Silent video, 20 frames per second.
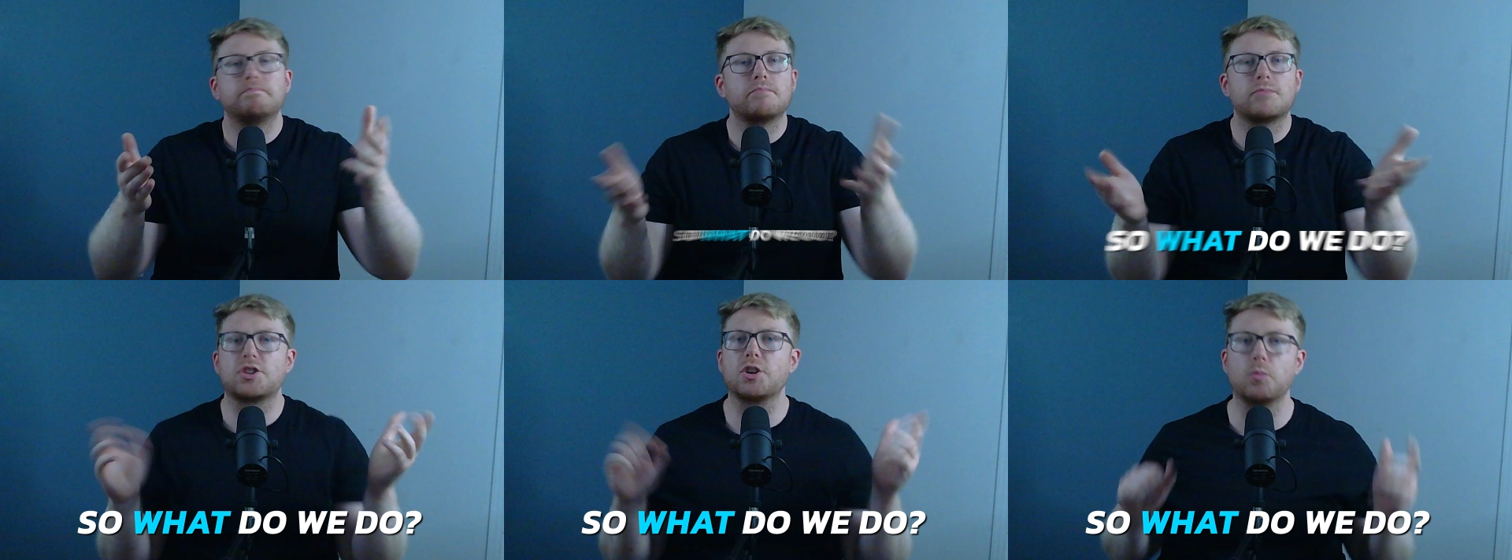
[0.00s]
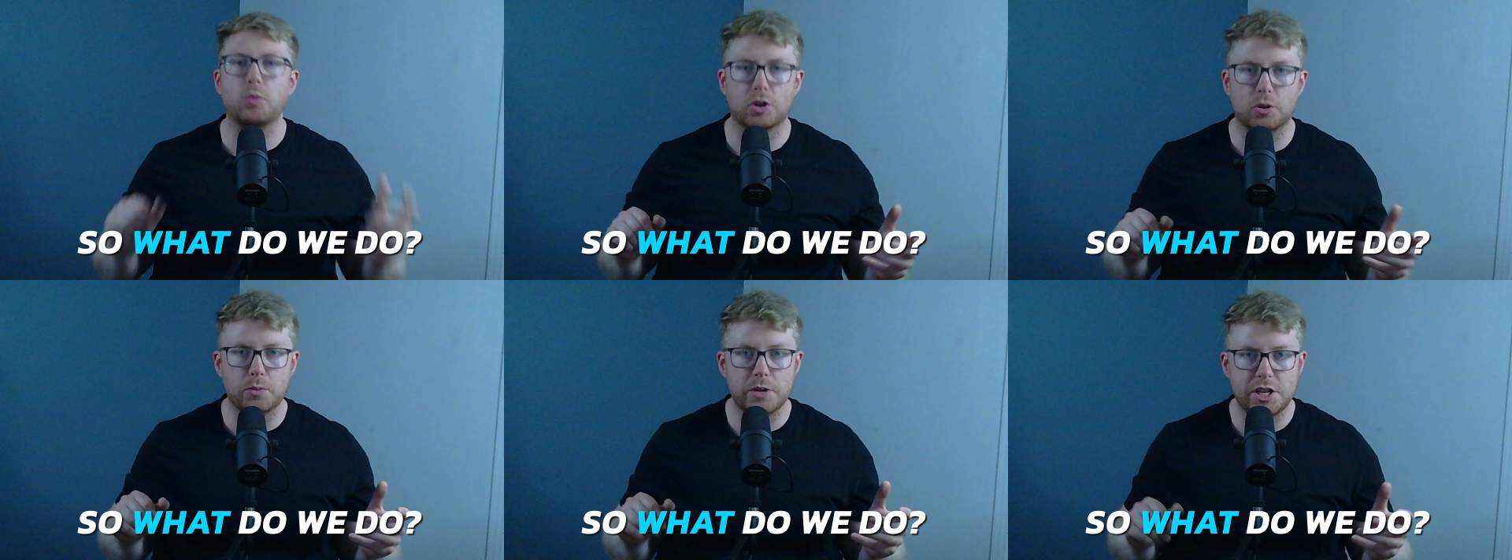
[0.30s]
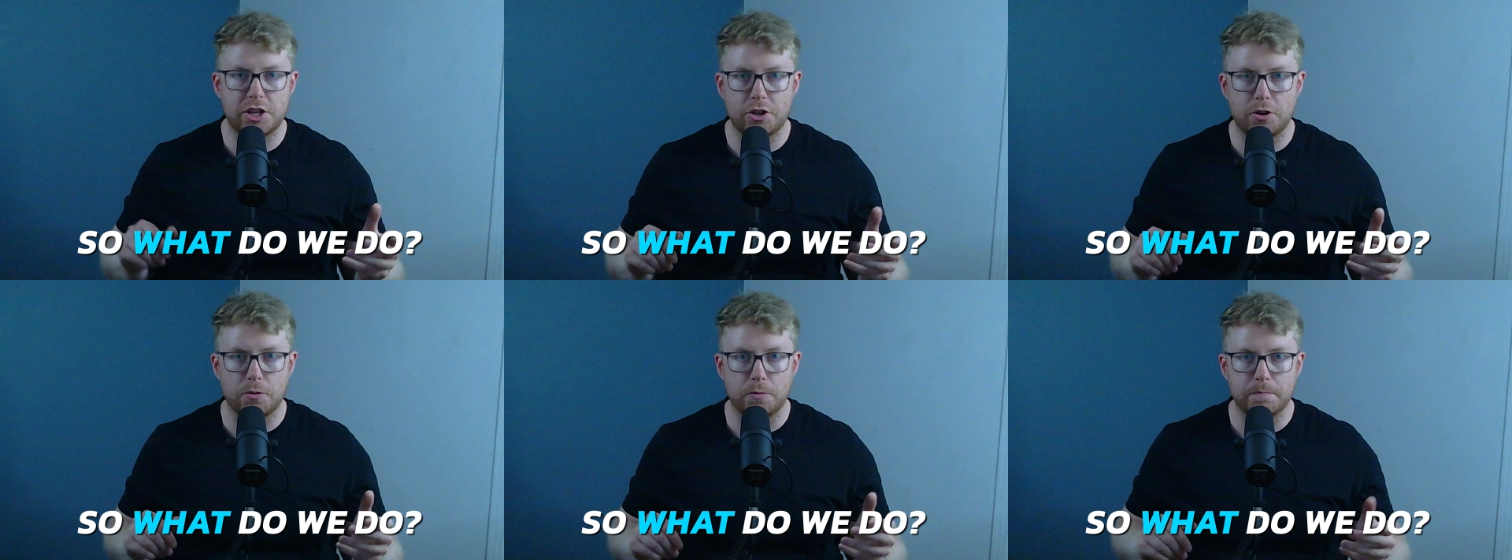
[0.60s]
So what
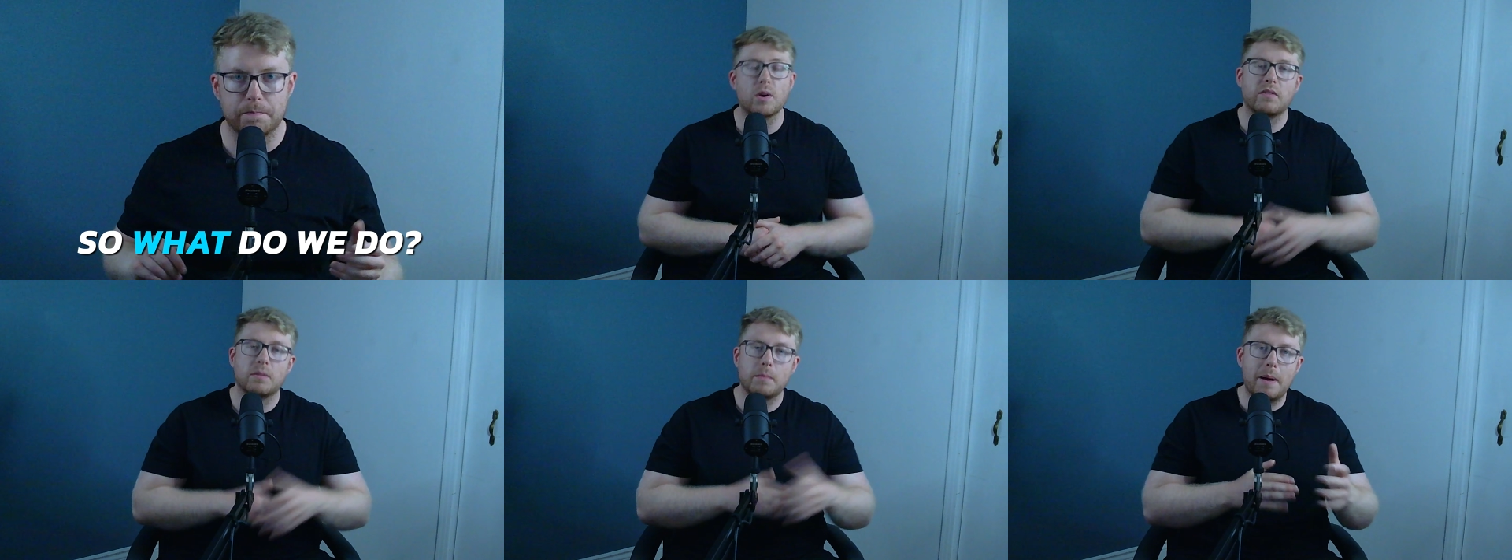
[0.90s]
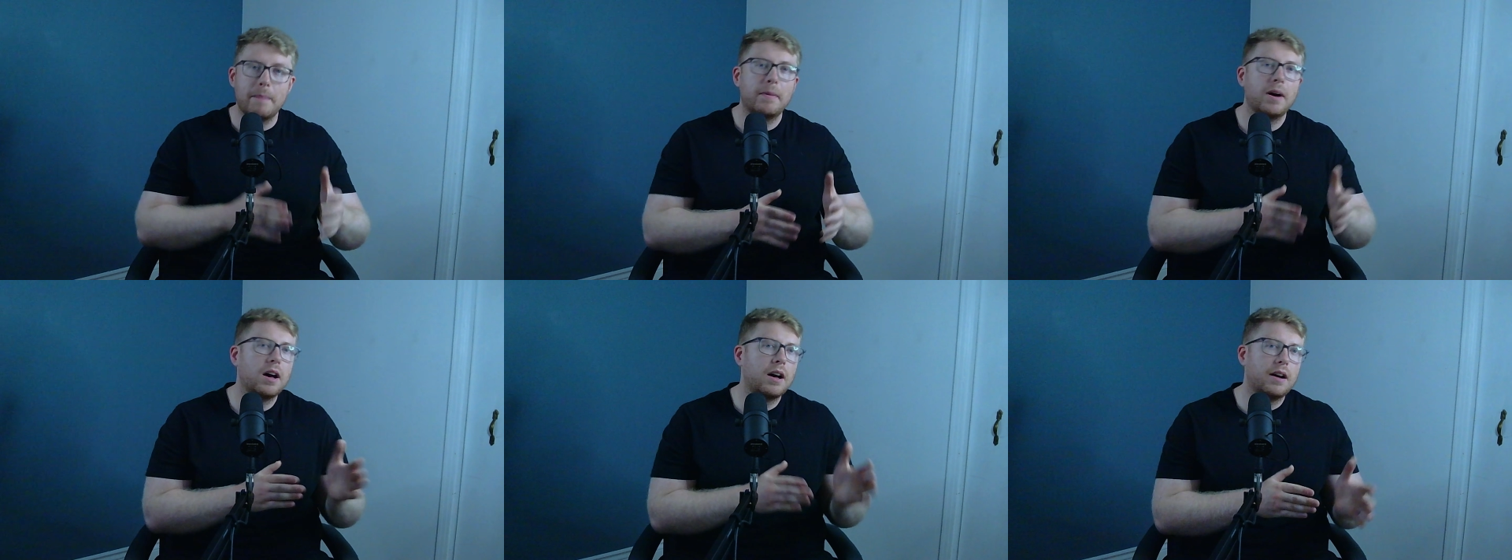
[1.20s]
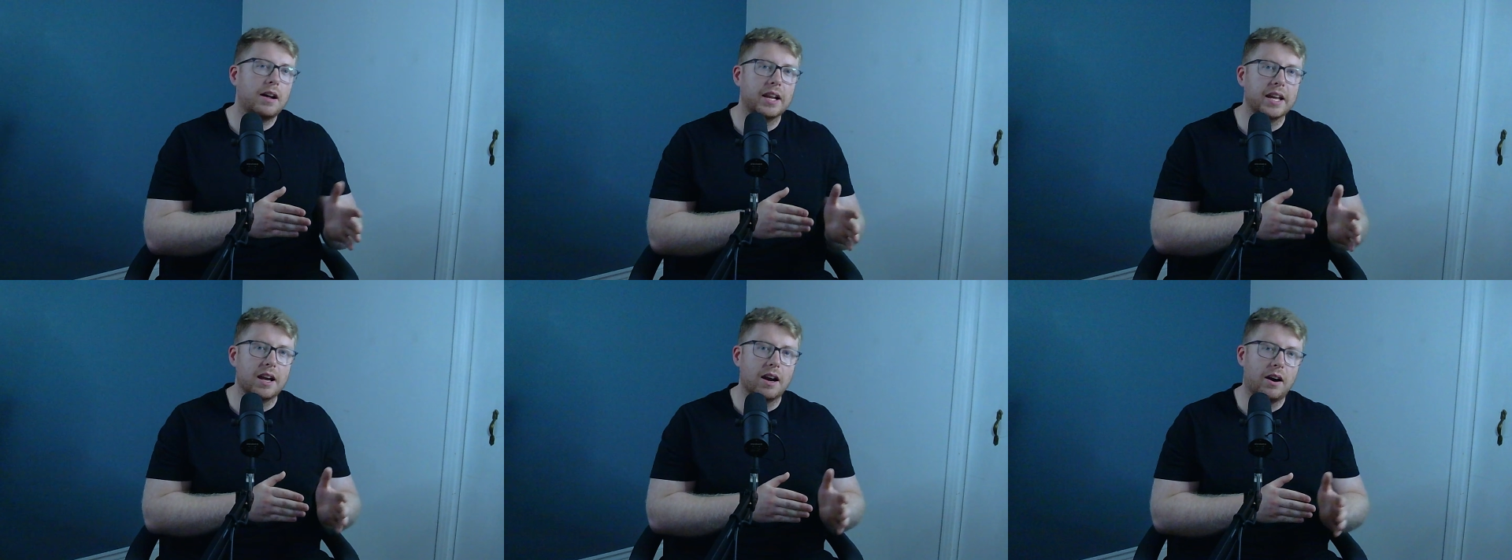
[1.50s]
do? Well, remember
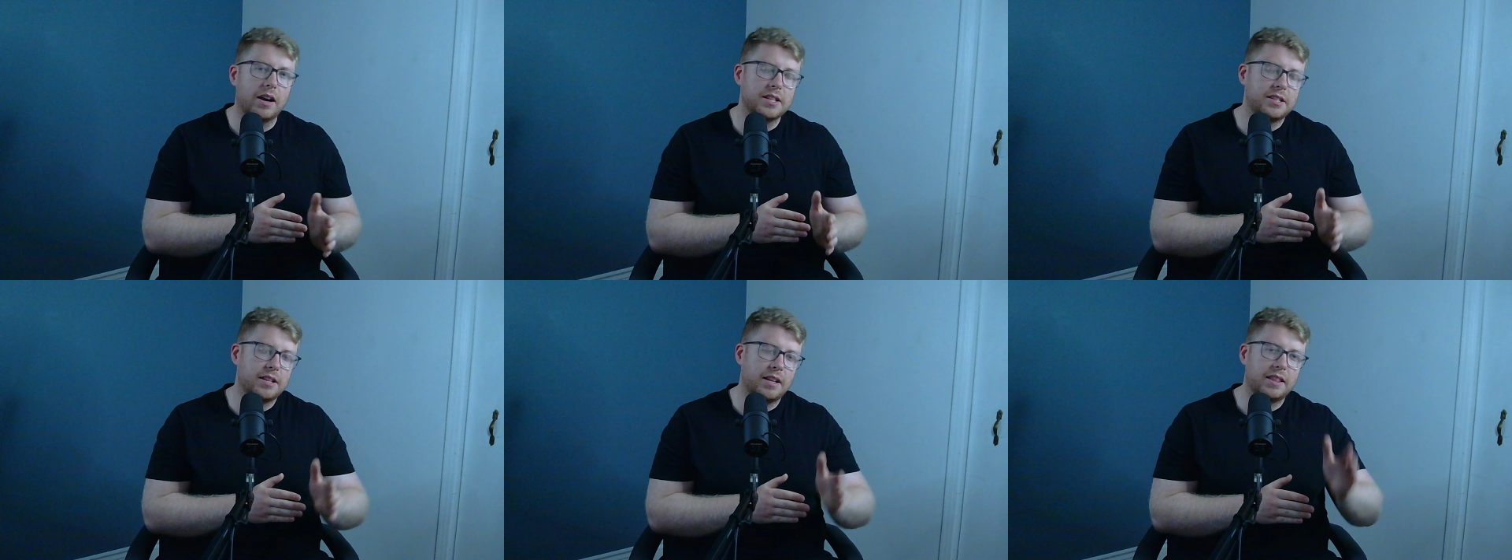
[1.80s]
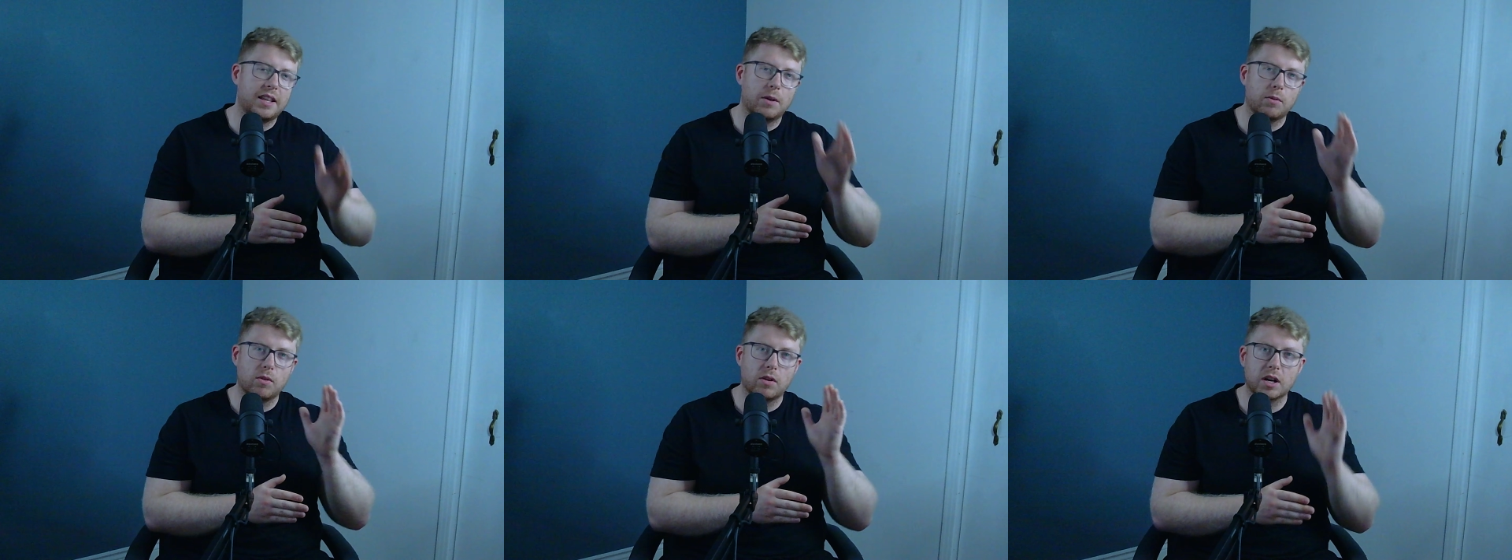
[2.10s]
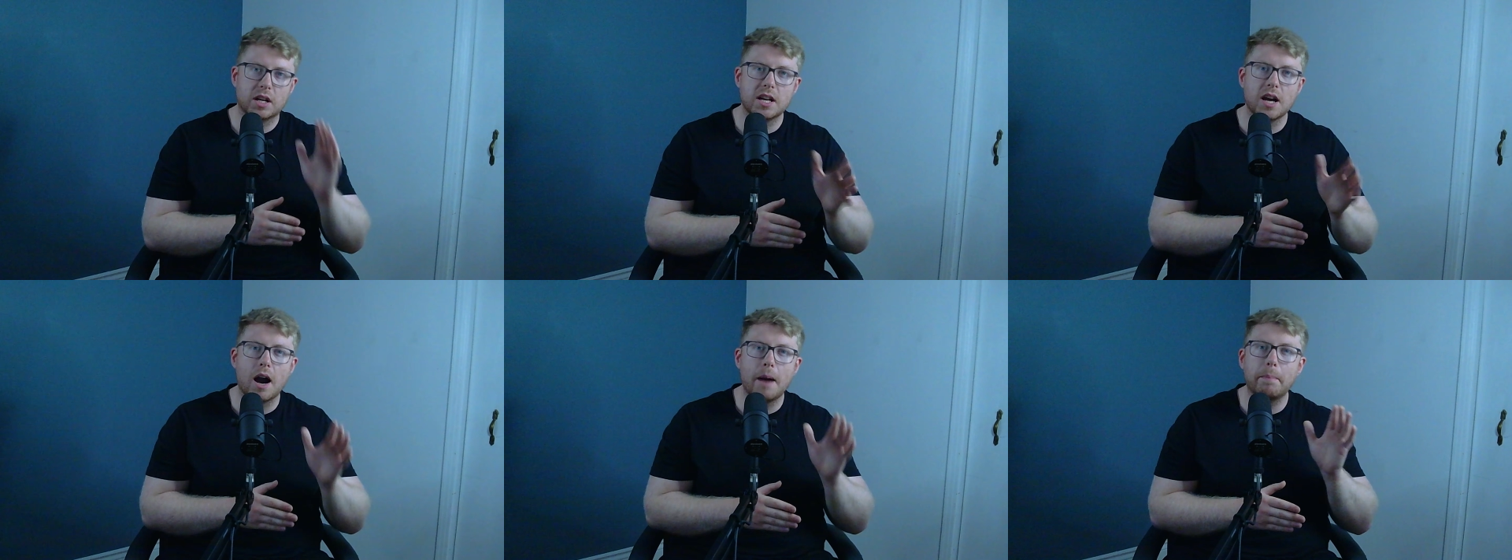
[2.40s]
earlier I said there were a
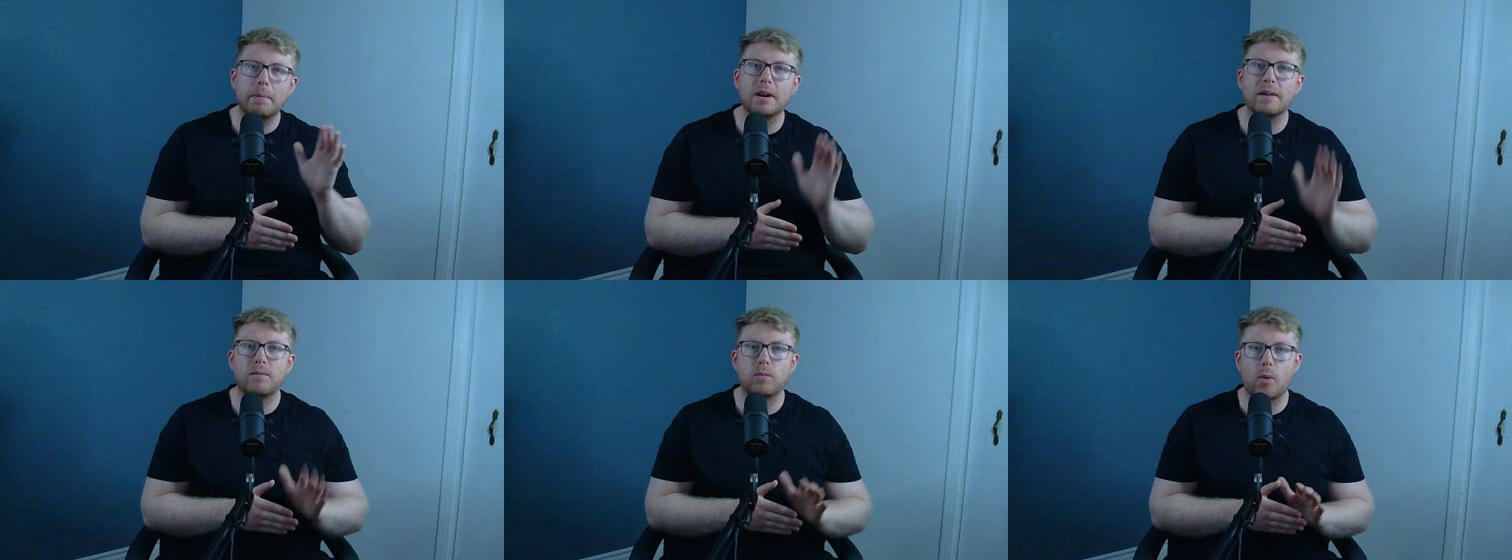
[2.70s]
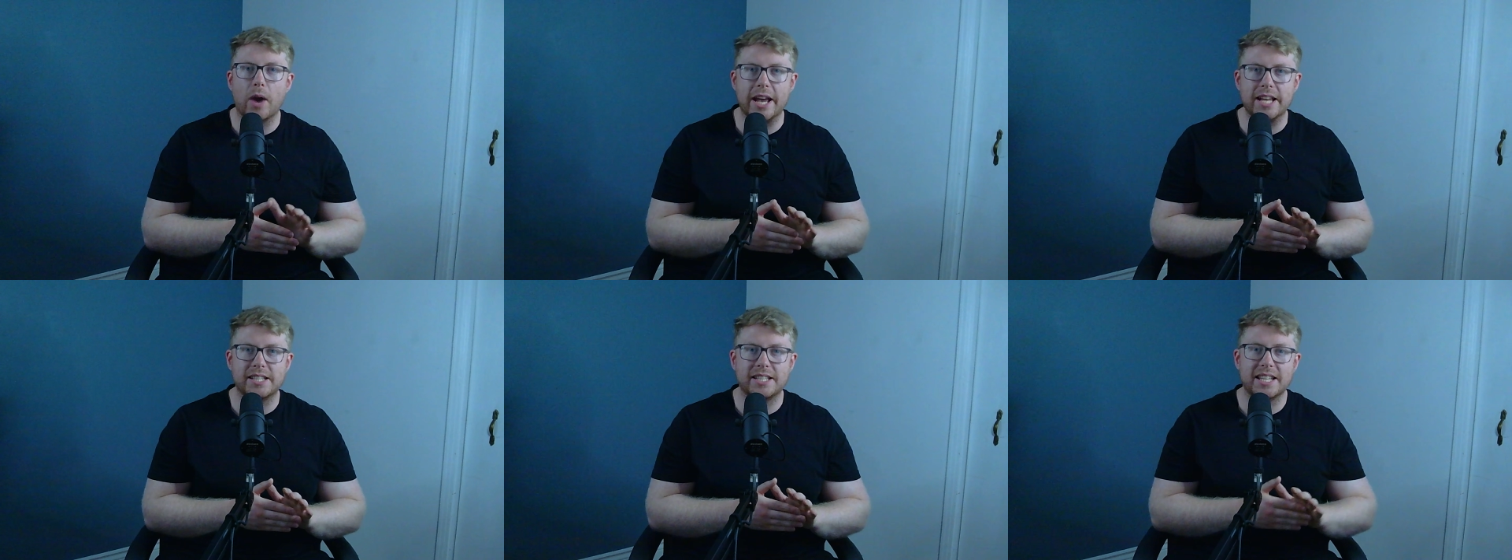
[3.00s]
couple of ways